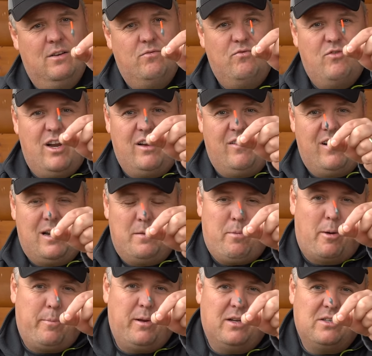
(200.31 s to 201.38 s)
really, really
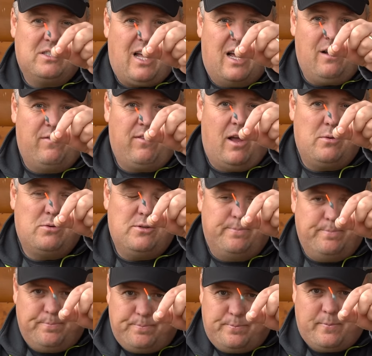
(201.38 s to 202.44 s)
popular style of float
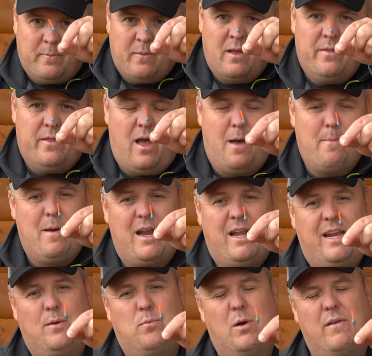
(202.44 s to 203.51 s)
that I may
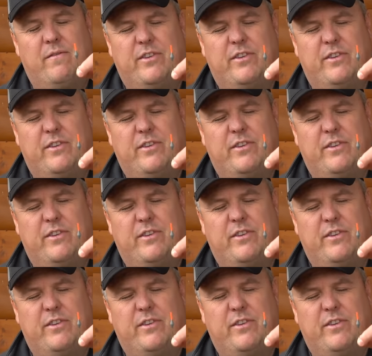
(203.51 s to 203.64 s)
need when I'm